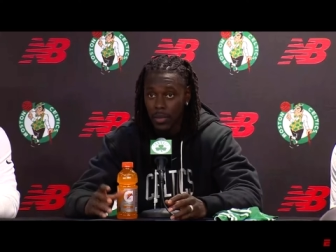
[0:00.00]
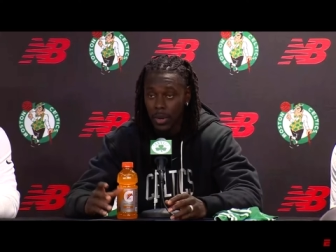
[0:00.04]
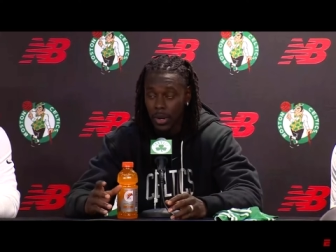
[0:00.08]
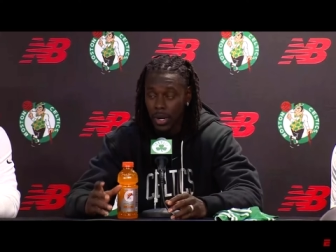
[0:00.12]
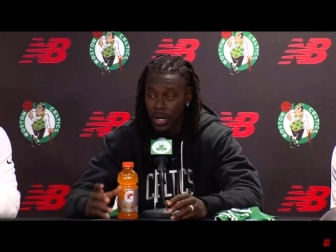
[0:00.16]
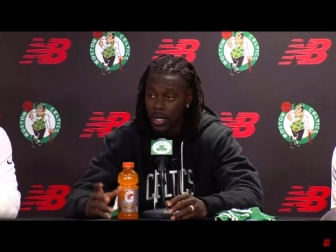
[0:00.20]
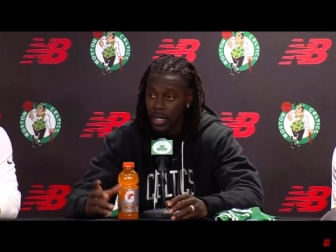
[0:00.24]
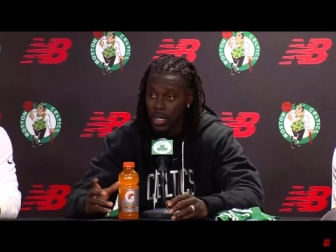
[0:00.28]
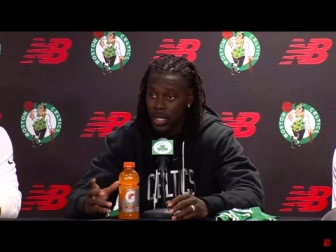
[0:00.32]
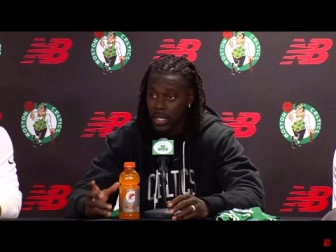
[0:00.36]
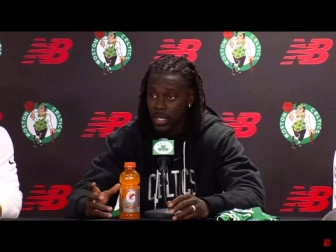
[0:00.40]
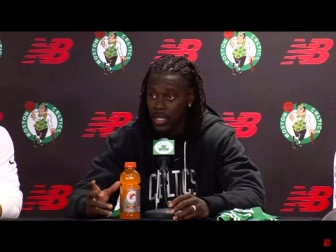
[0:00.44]
a
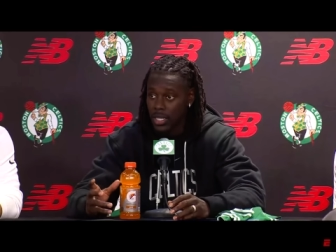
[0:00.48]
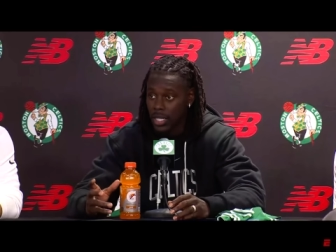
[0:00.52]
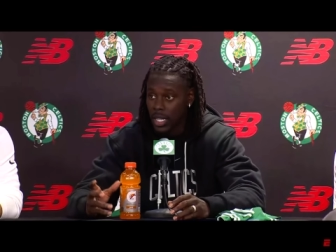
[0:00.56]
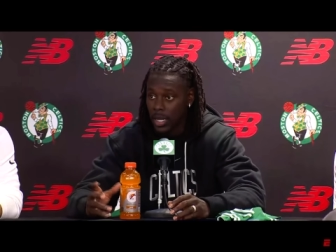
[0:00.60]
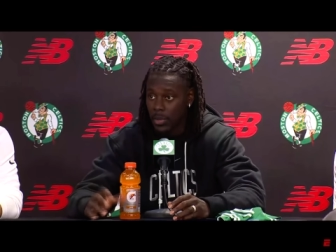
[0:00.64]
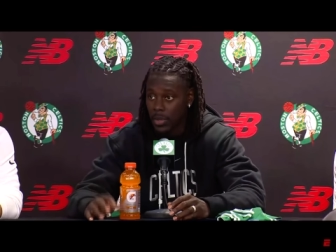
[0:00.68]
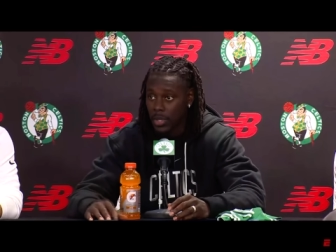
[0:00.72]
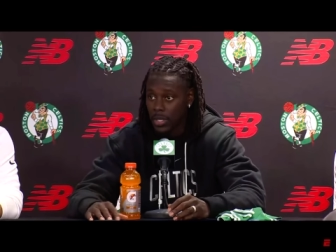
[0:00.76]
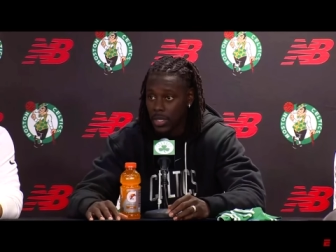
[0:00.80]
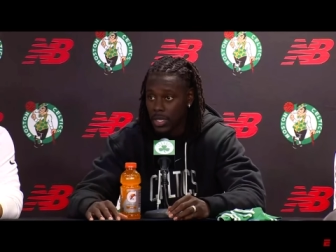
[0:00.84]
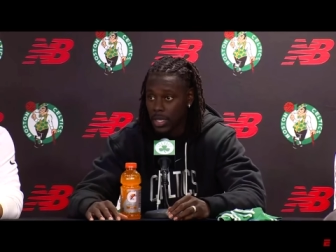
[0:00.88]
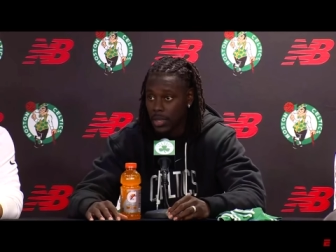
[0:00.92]
part of this
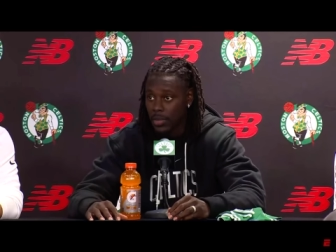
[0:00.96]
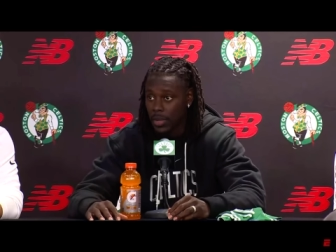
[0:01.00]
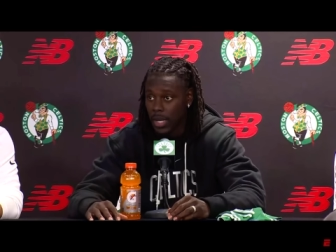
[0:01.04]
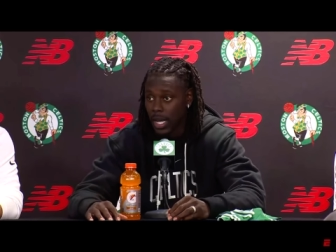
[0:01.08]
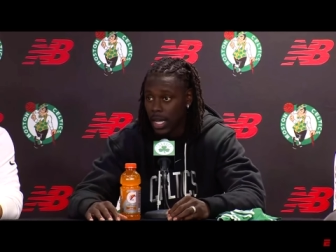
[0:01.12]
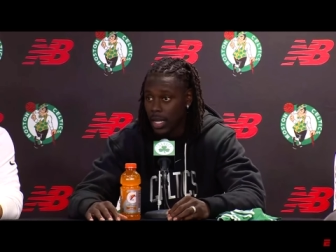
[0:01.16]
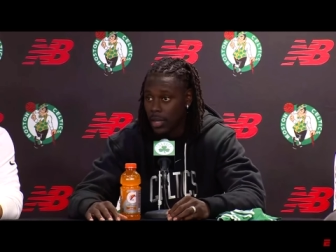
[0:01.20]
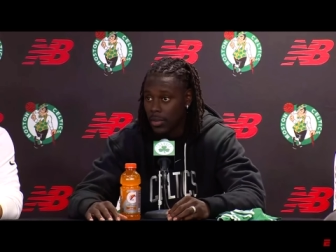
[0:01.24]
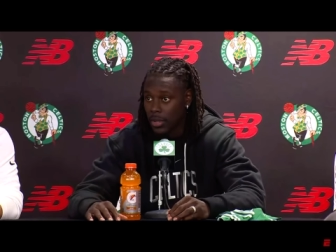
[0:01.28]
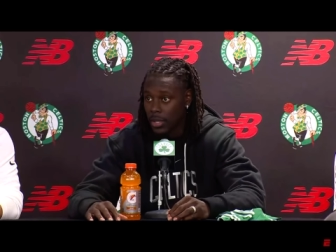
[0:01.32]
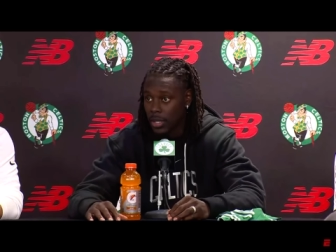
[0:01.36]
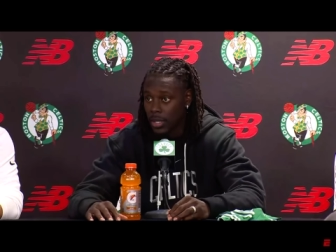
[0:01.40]
championship
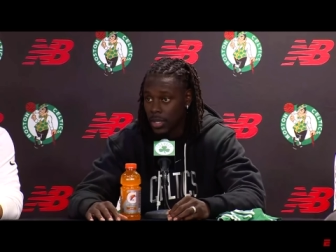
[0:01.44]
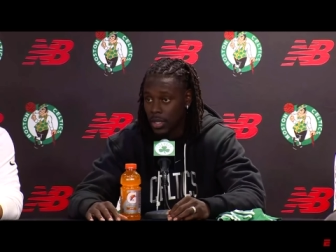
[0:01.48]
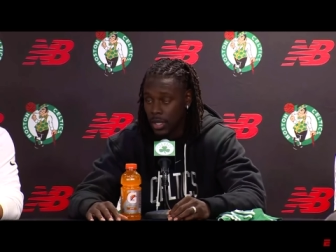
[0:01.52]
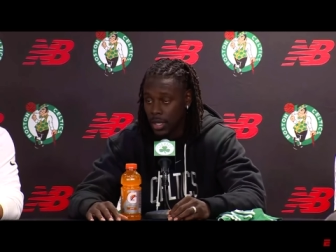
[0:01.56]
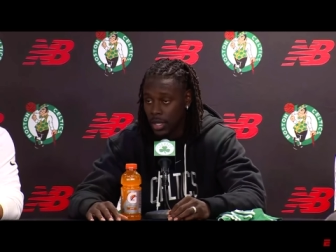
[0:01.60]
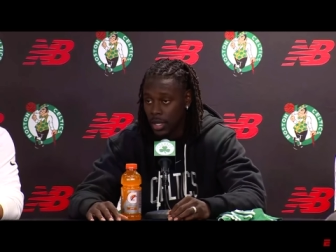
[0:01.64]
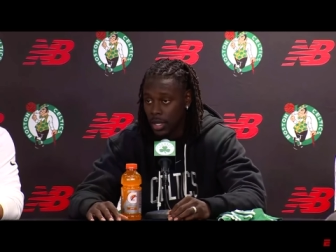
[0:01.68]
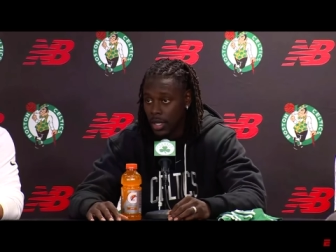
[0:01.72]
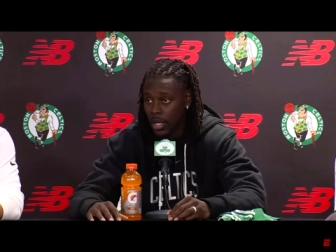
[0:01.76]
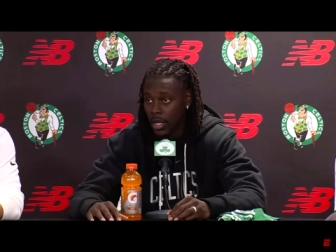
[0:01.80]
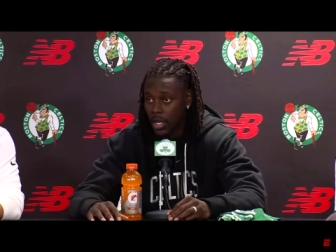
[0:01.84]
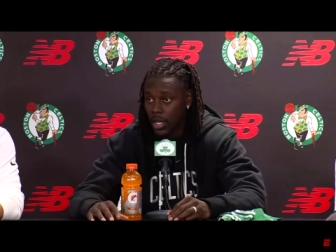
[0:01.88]
caliber
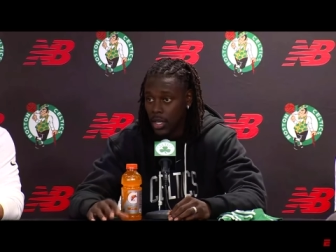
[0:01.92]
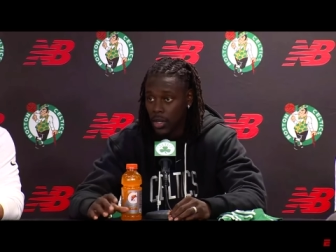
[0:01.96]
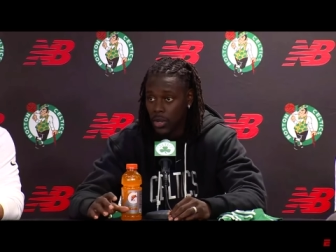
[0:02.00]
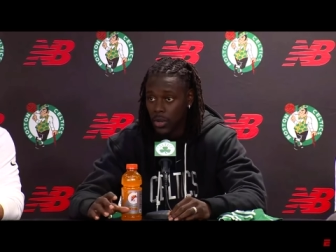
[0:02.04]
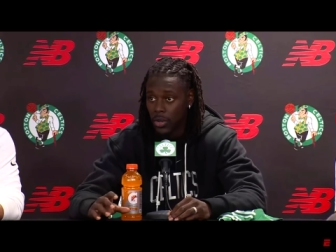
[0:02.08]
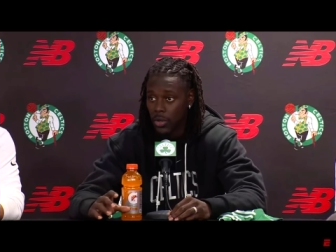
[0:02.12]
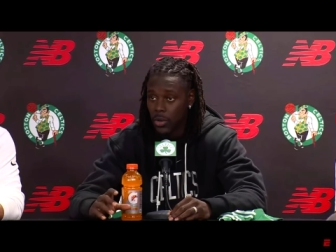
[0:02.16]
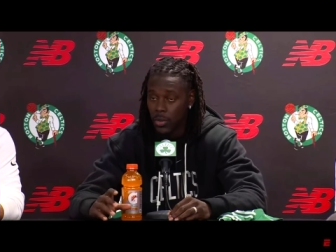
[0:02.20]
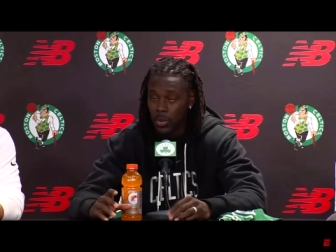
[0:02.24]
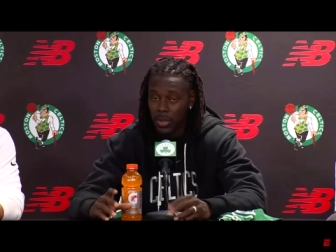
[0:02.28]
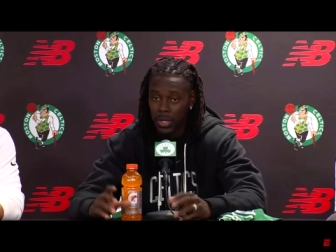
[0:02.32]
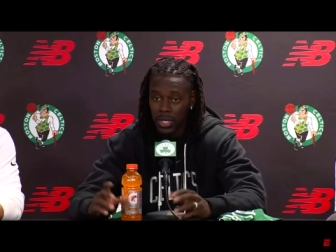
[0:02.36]

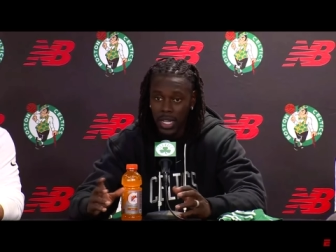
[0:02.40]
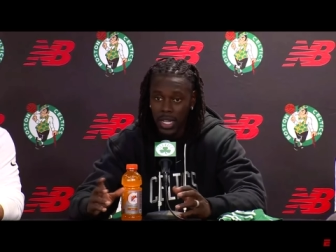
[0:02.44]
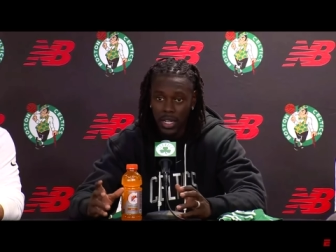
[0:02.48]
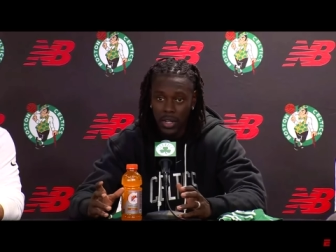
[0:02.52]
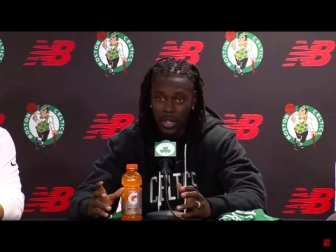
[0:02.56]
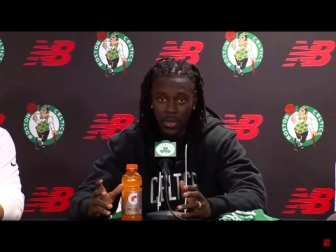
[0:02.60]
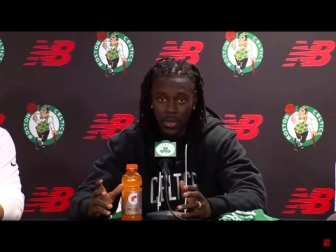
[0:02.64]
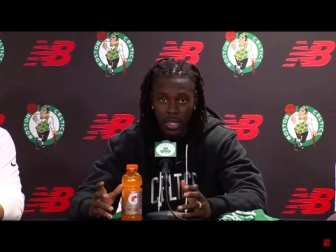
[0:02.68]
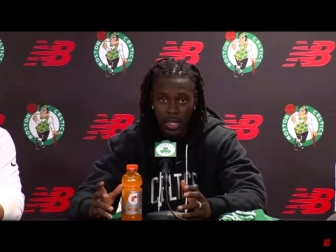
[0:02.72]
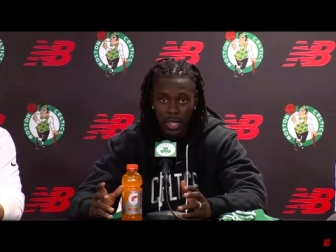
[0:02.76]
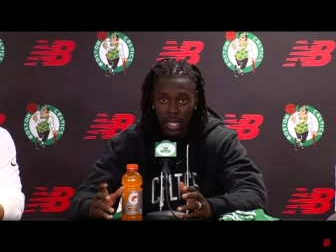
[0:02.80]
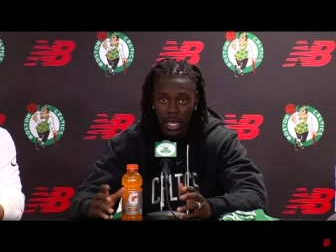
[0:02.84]
group, and not
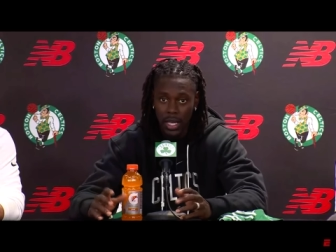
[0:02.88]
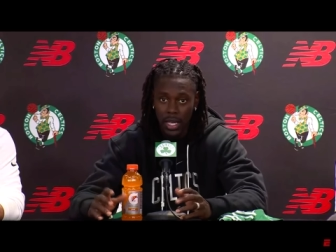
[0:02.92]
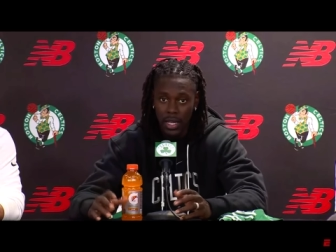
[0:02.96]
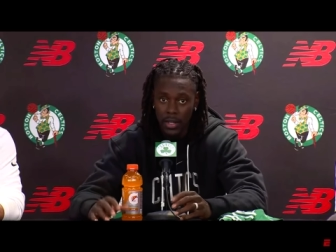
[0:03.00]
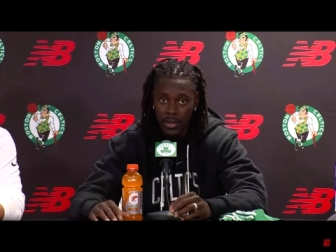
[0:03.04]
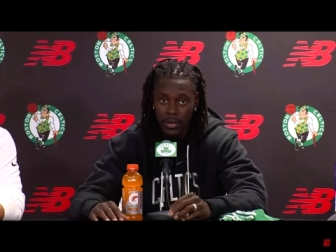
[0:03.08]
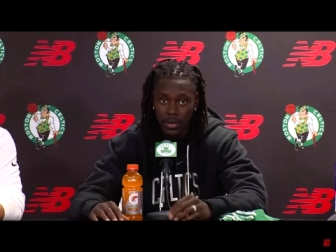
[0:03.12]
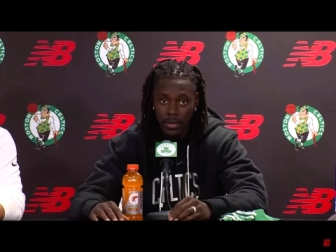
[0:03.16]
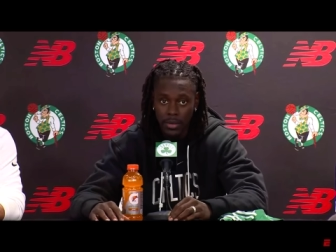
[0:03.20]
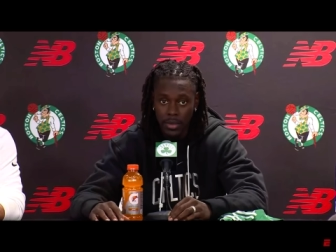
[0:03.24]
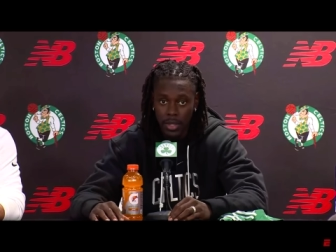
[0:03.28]
only that,